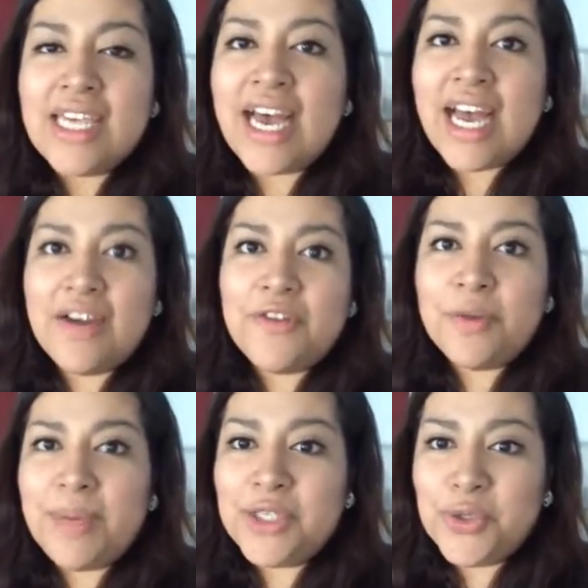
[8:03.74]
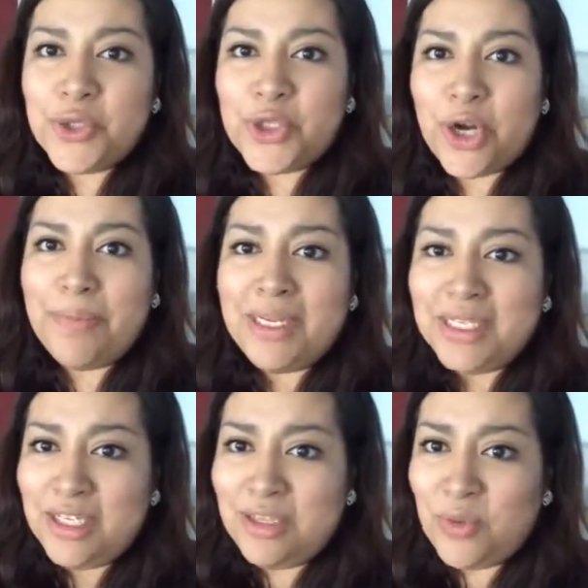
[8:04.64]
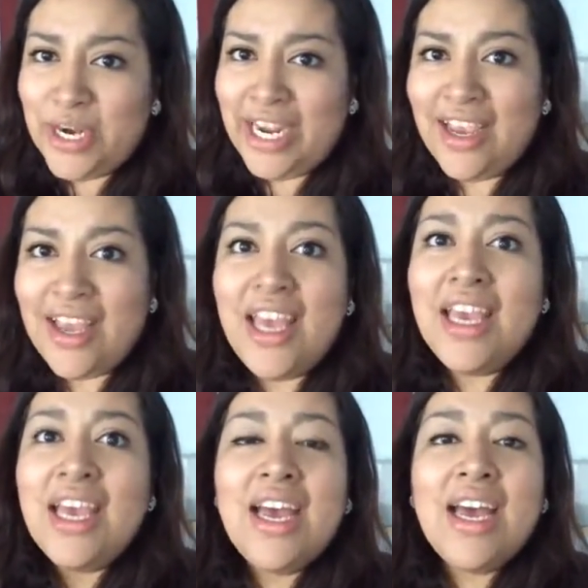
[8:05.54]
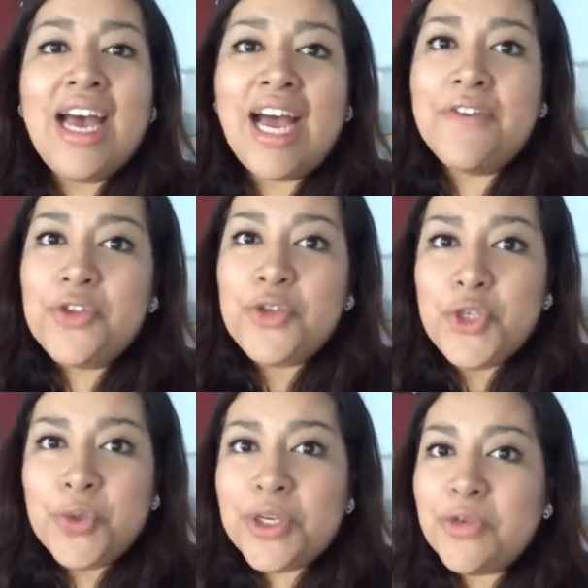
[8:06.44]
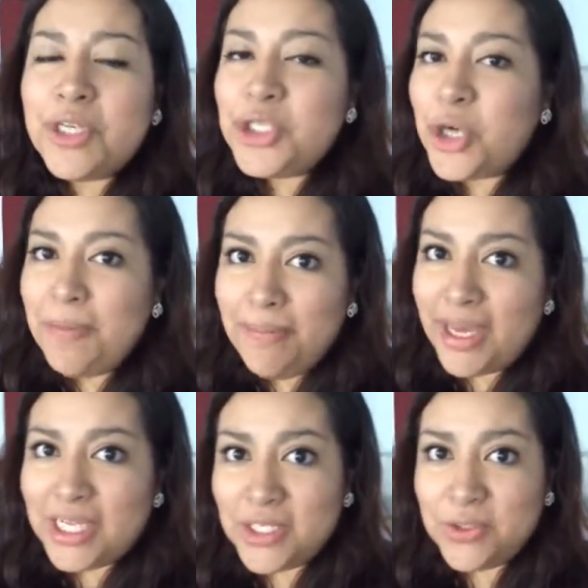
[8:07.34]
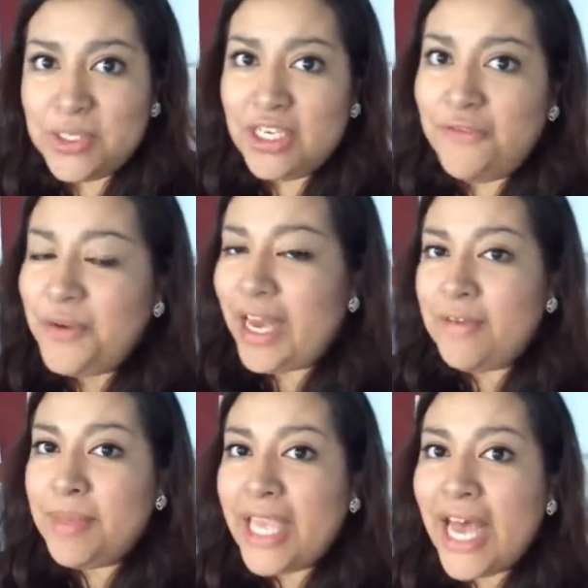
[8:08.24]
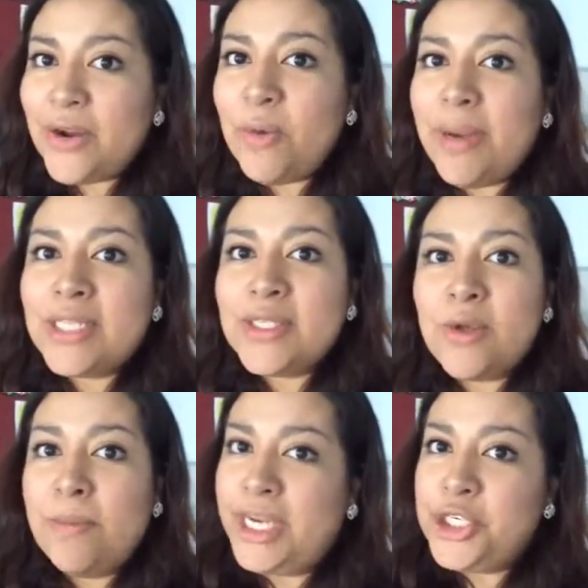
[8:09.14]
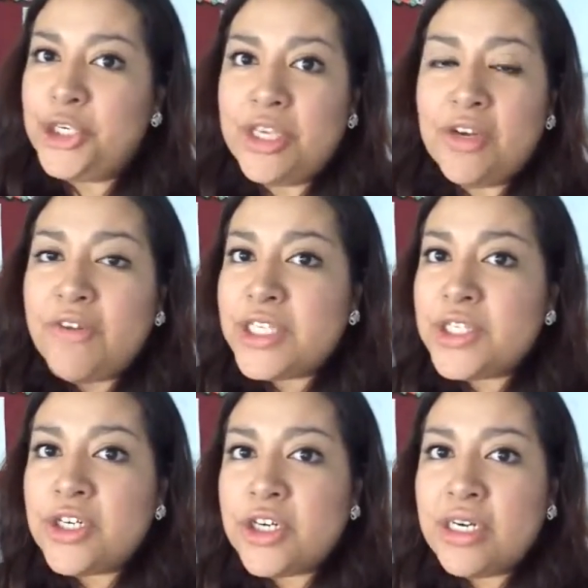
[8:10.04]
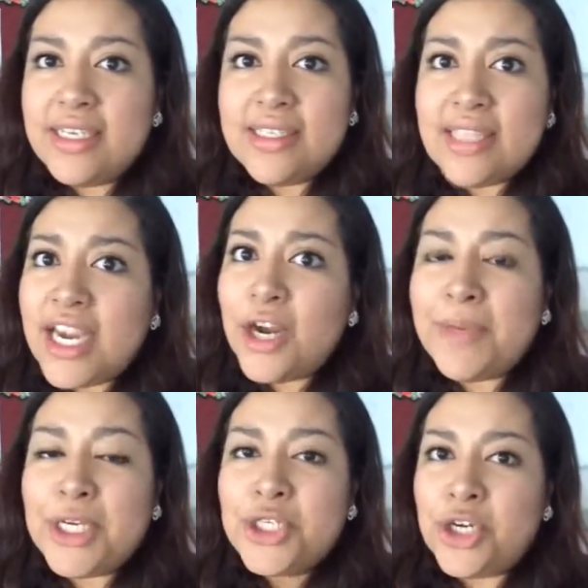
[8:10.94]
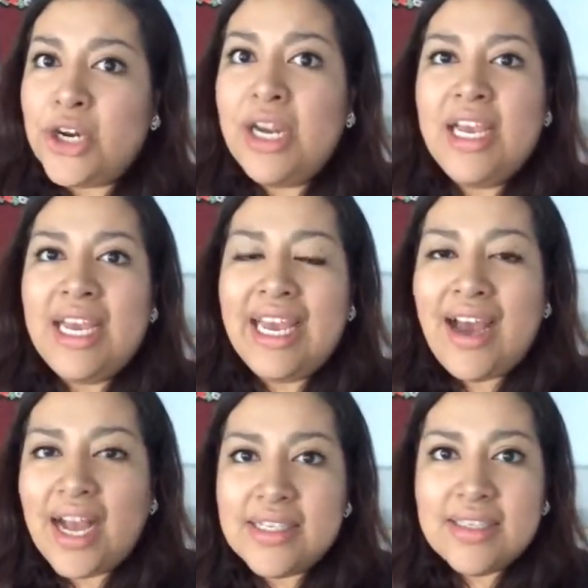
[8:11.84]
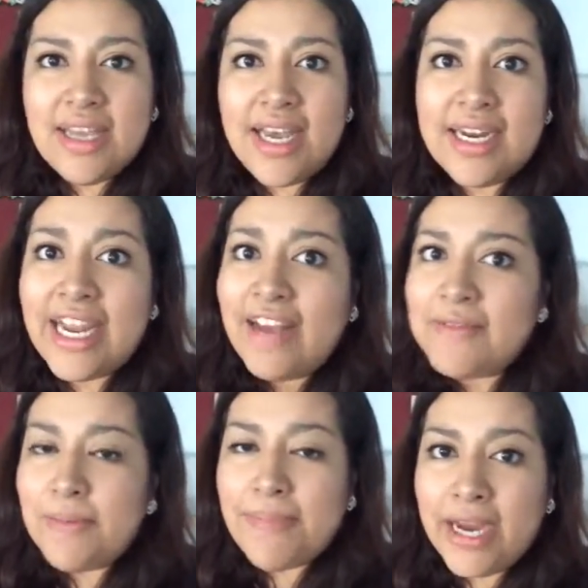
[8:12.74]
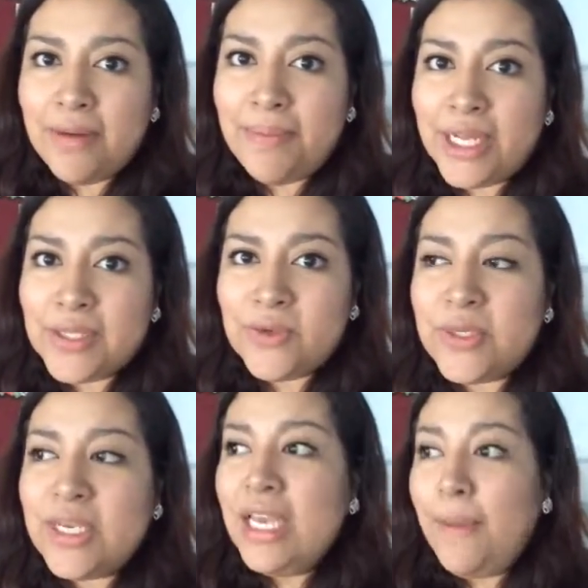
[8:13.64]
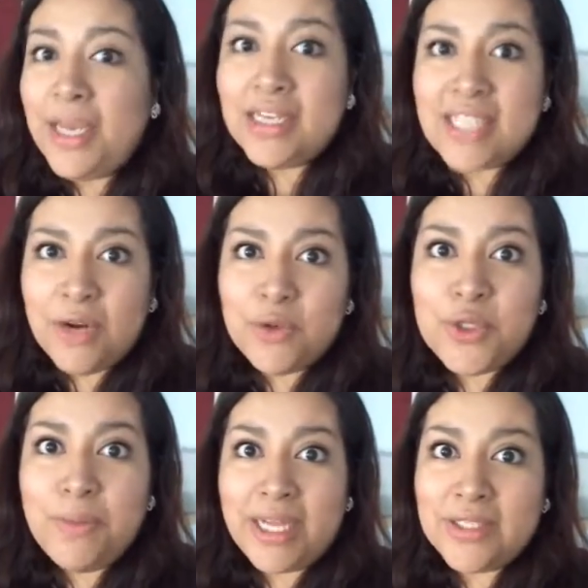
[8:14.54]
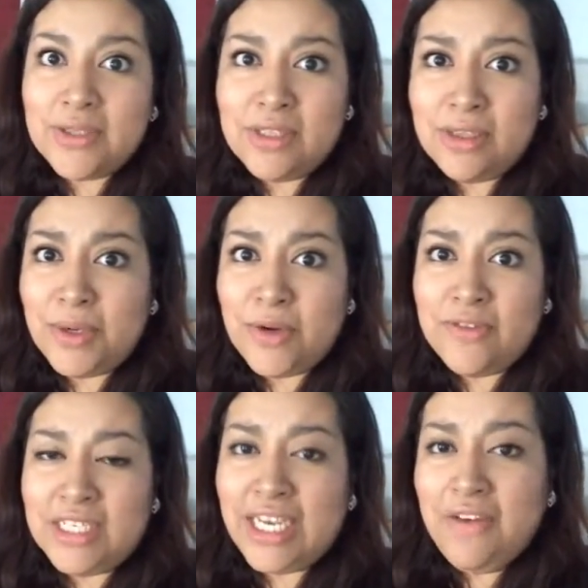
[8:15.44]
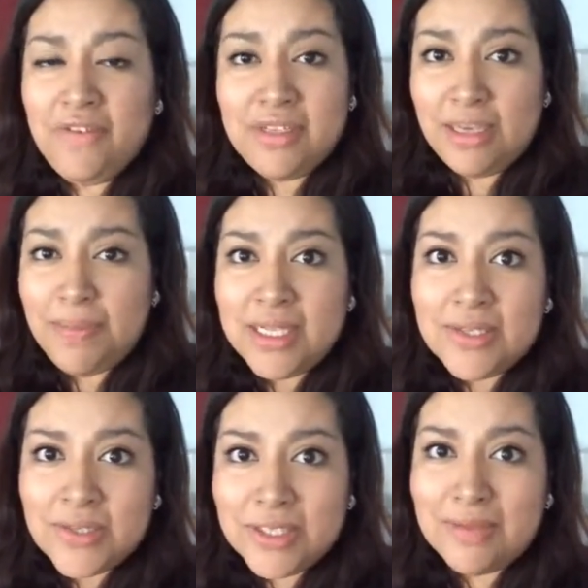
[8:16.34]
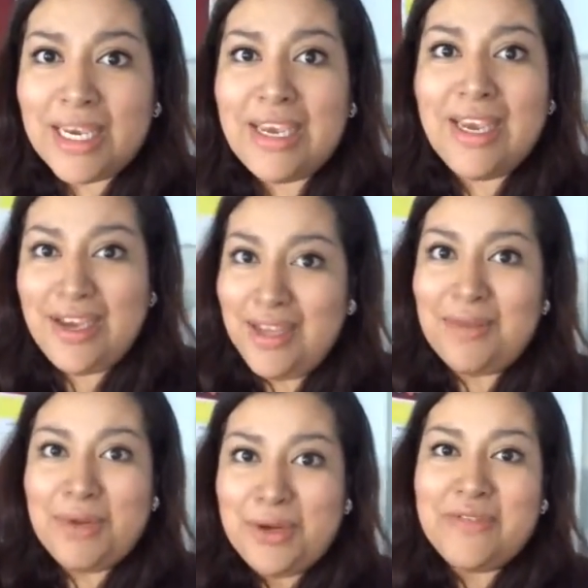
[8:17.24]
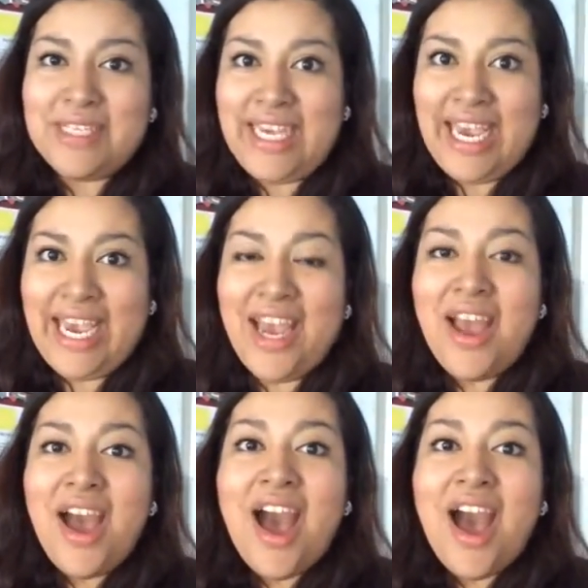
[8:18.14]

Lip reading: to have their pencils sharpened in the morning. Have 2 or 3 sharpened pencils. If you have a mechanical pencil, make sure the eraser is there. Make sure it has lead, and have some backup pencils, because I don't do pencils in the middle of the day. If you say pencils to me in the middle of the day,